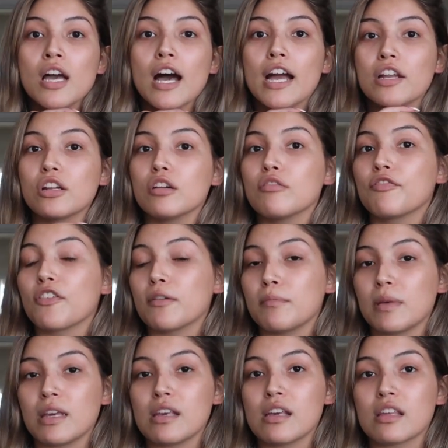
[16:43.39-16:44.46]
I know for
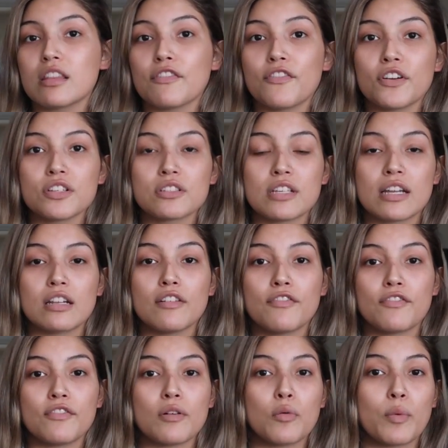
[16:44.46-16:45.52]
me, the first sign of
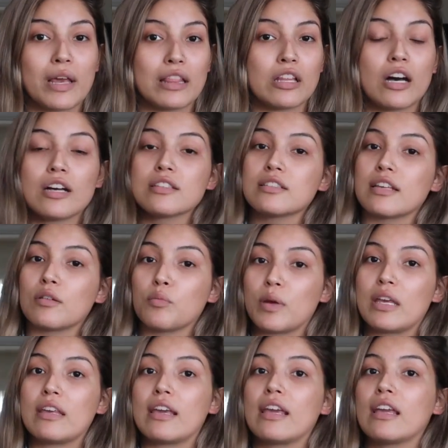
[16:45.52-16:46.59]
weight loss and
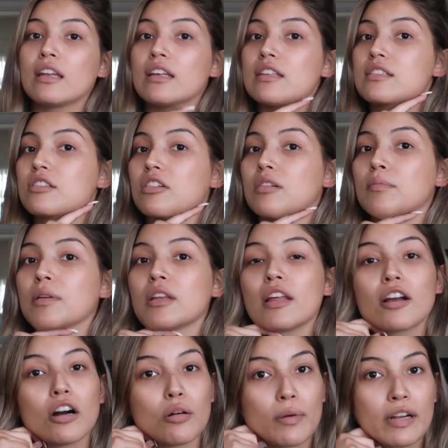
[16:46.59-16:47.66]
weight gain is going to be
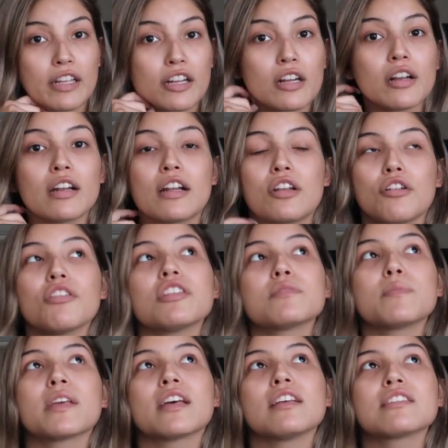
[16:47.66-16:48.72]
like all right here and I
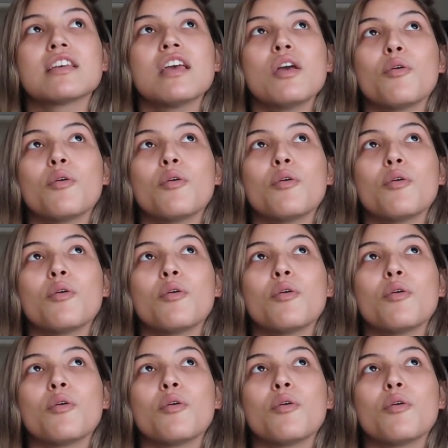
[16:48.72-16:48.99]
noticed because